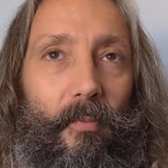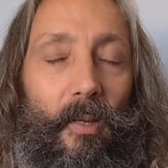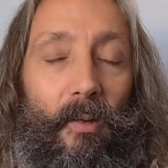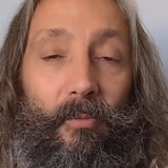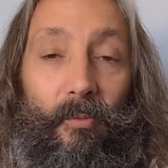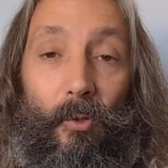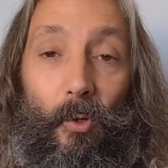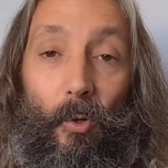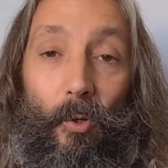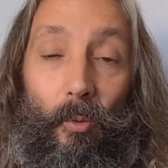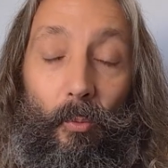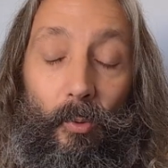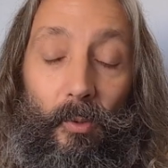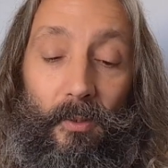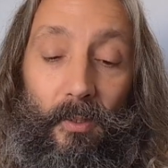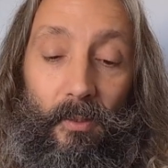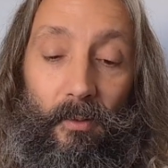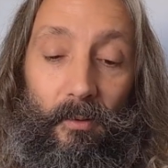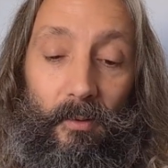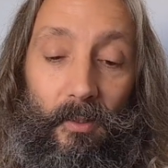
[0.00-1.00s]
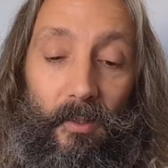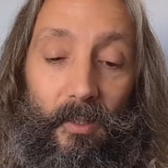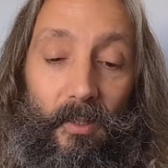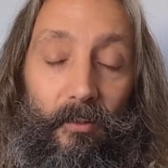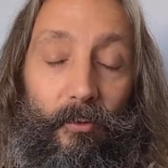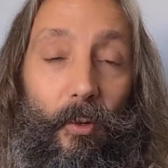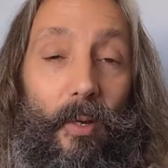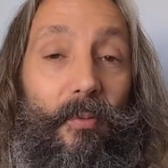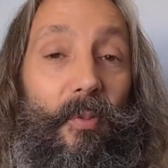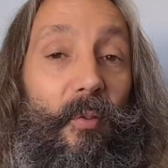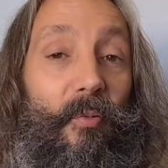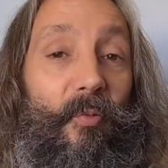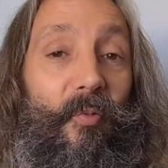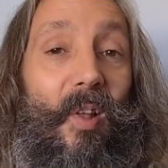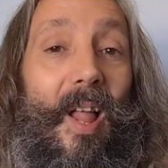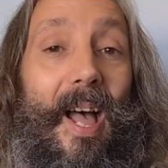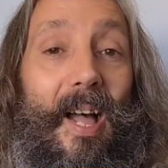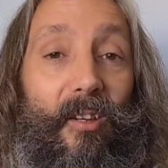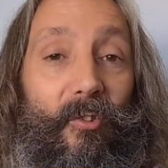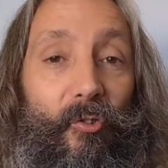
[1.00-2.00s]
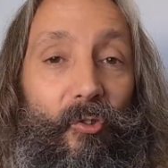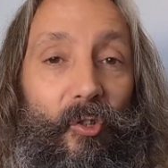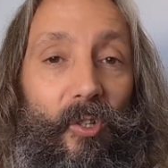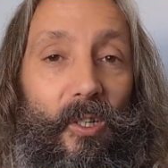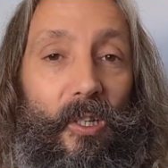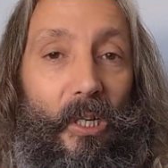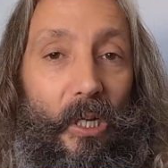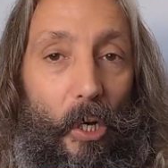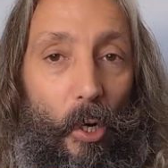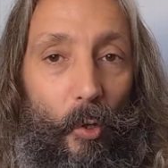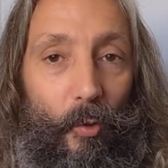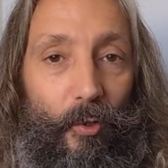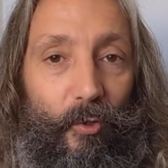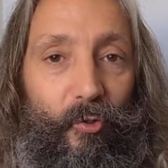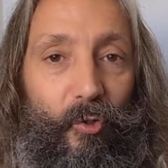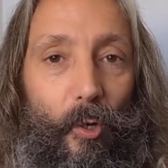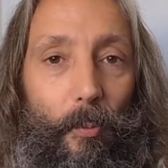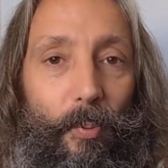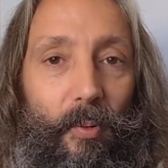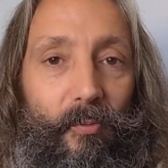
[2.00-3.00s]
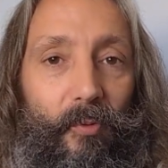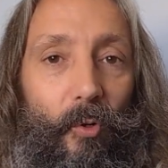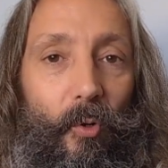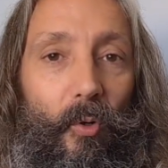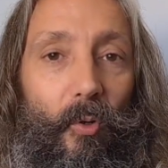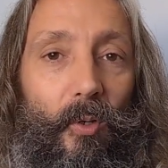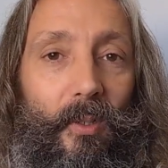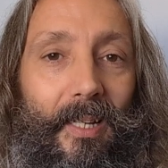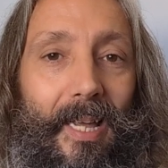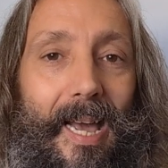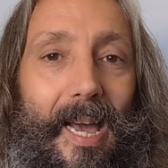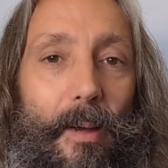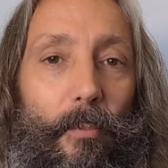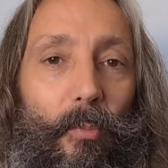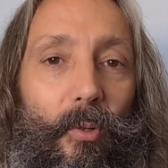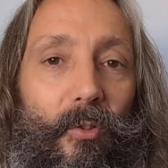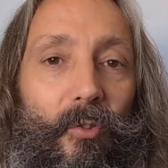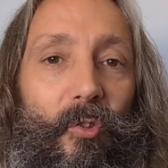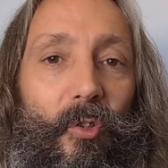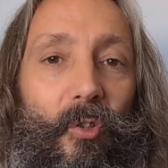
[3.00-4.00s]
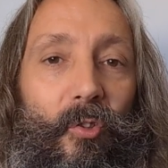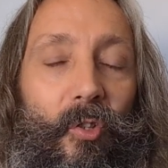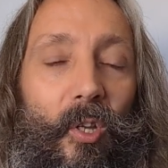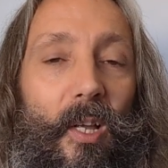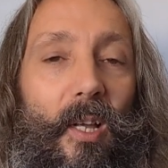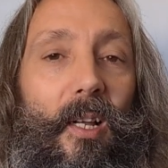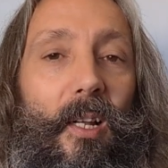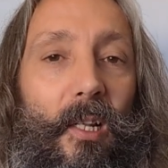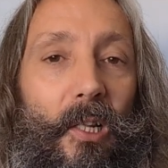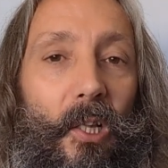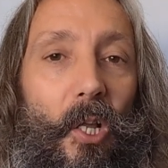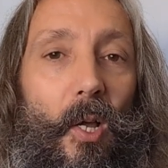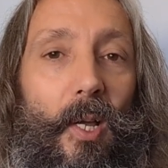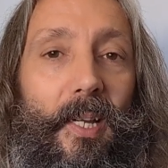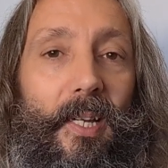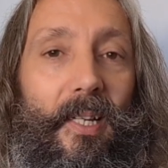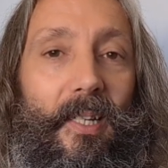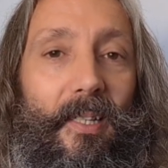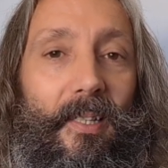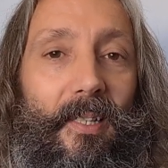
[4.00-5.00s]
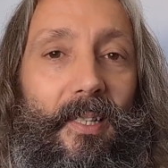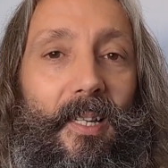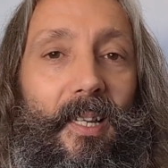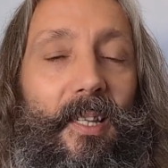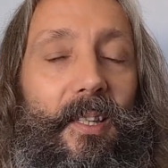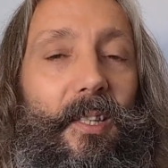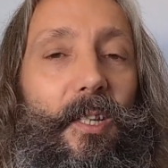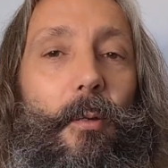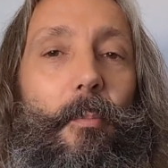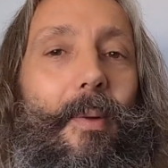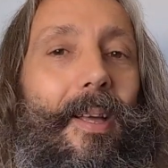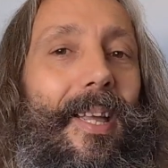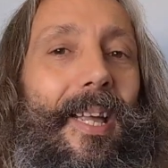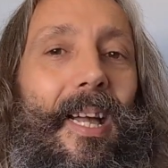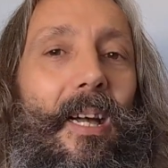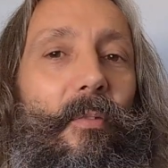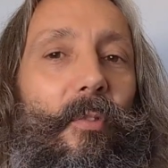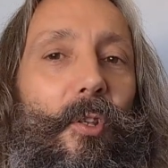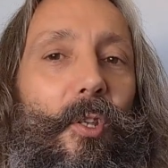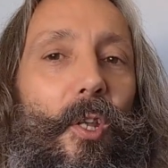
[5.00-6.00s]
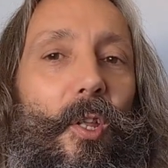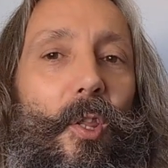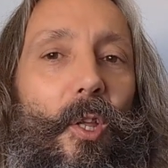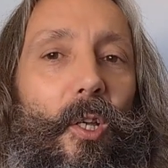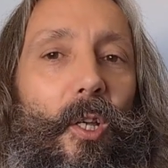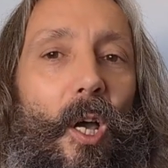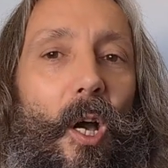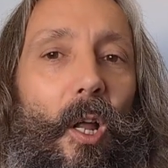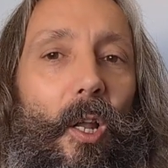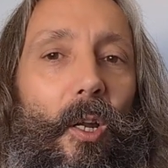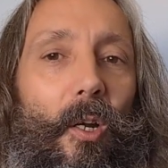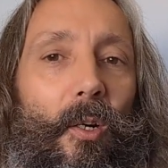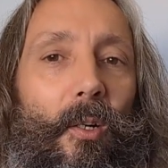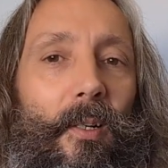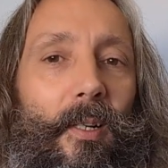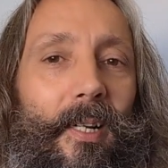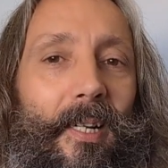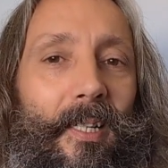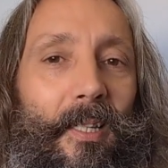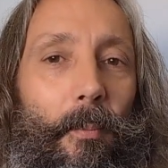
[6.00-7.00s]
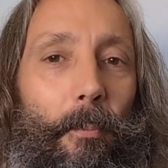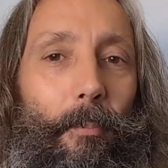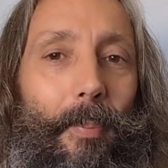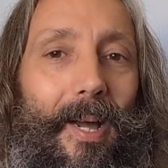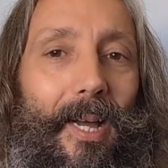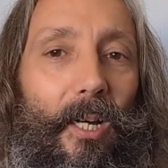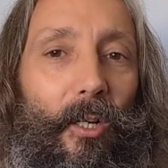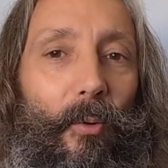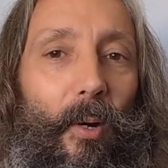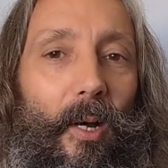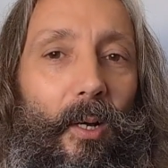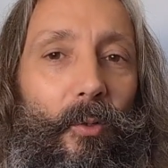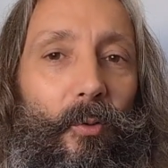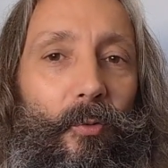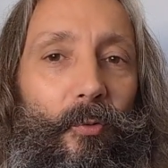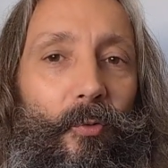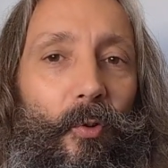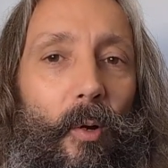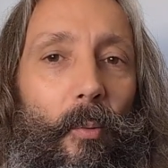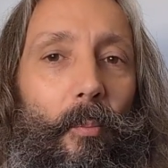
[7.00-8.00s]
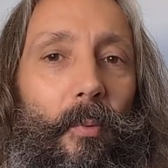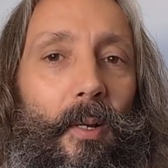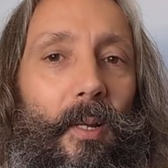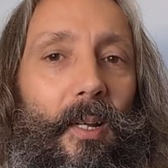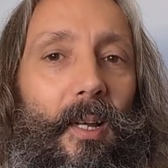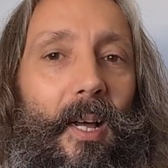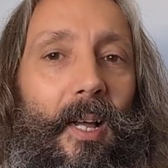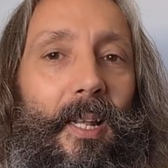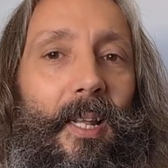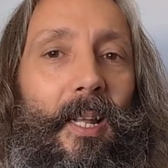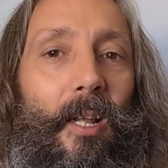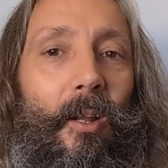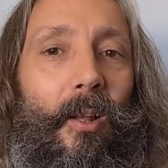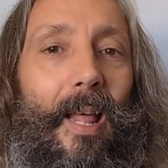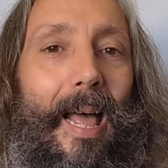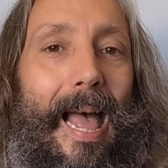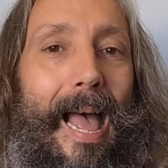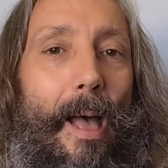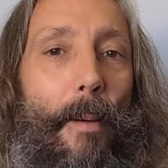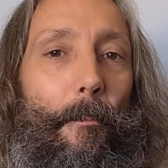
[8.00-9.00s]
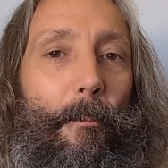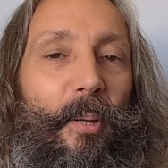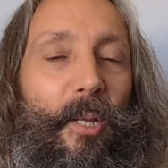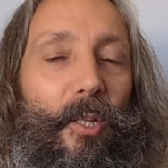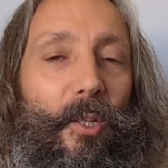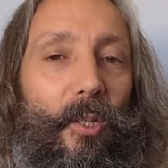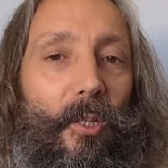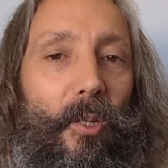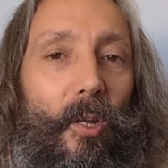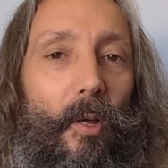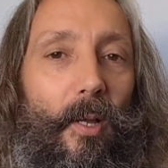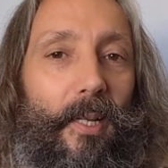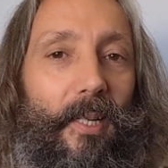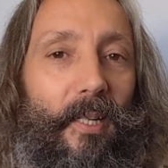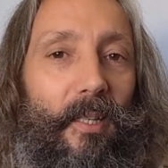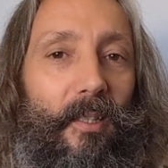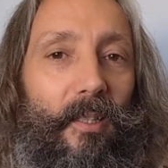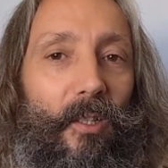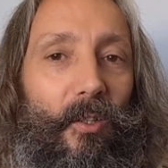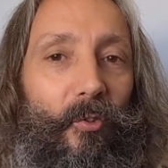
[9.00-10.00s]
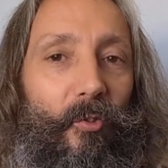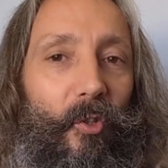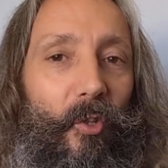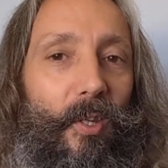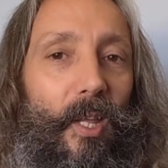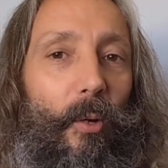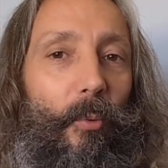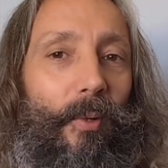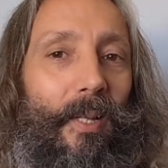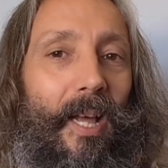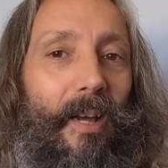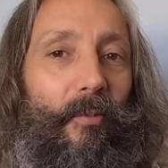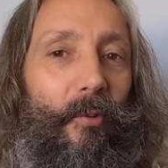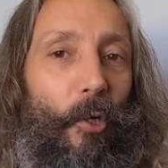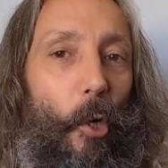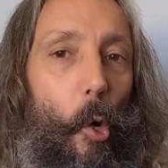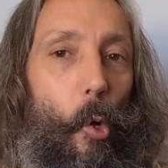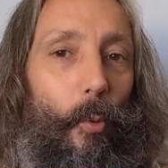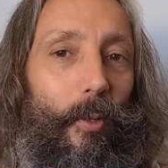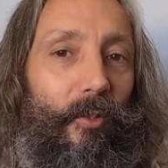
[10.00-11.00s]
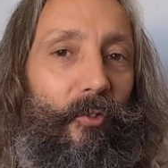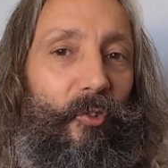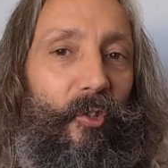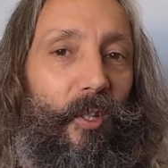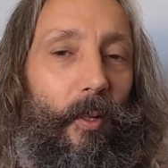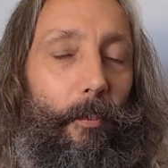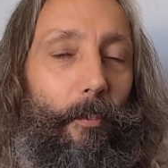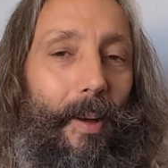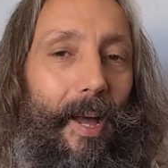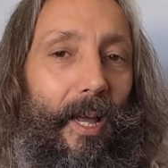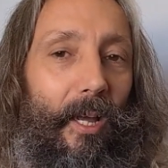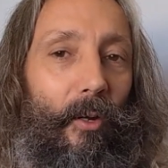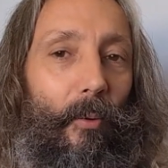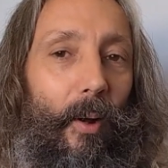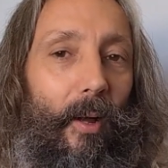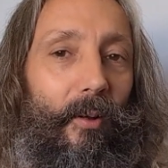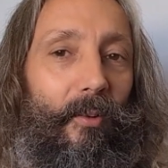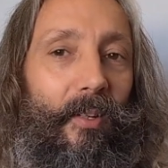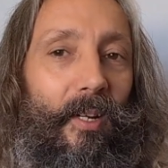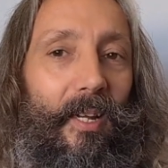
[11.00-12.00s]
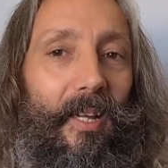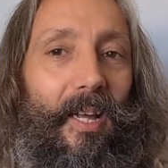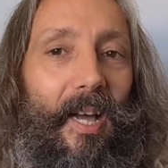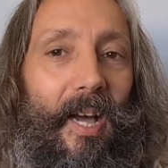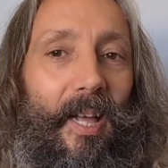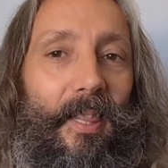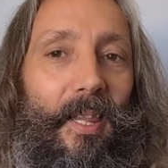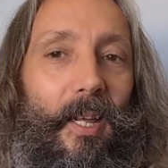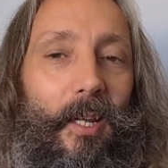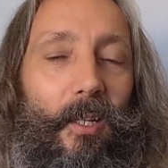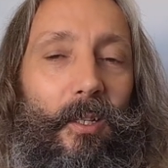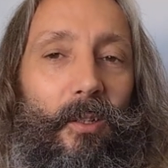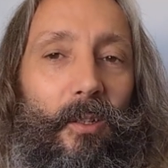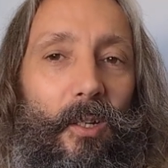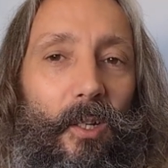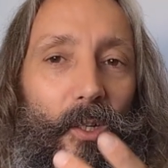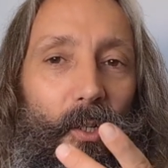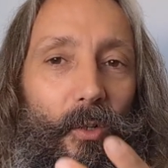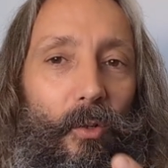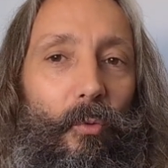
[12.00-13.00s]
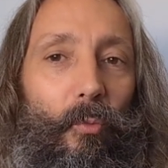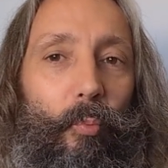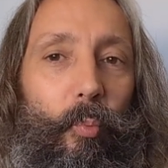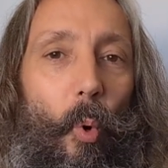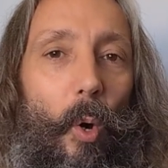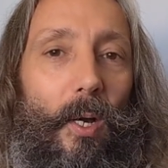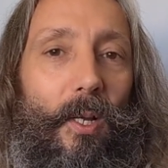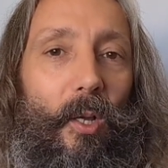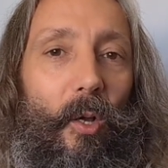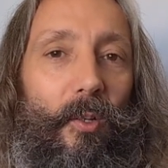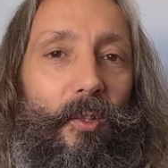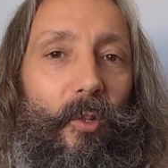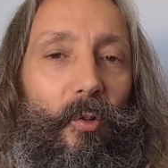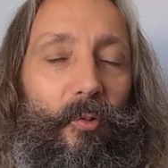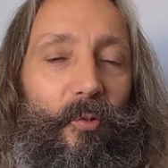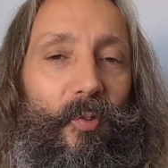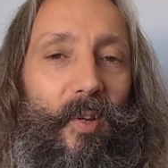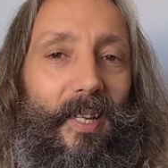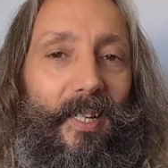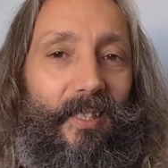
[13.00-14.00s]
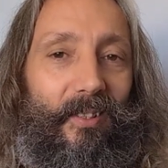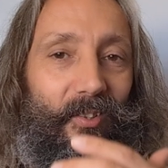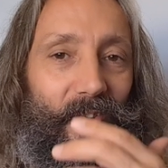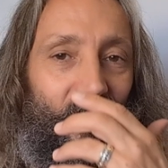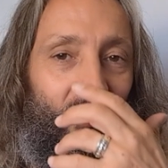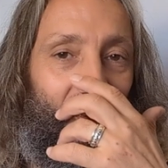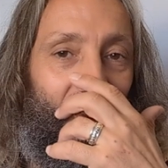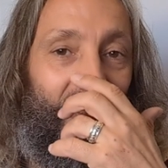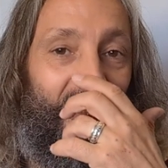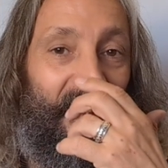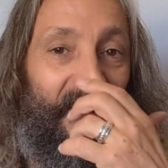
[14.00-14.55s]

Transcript: I've forgotten the word now. If you have the flash on the top of your camera to light, you may have another color in the background from a little ambient light. So that would have an orange in the background and then white on your face.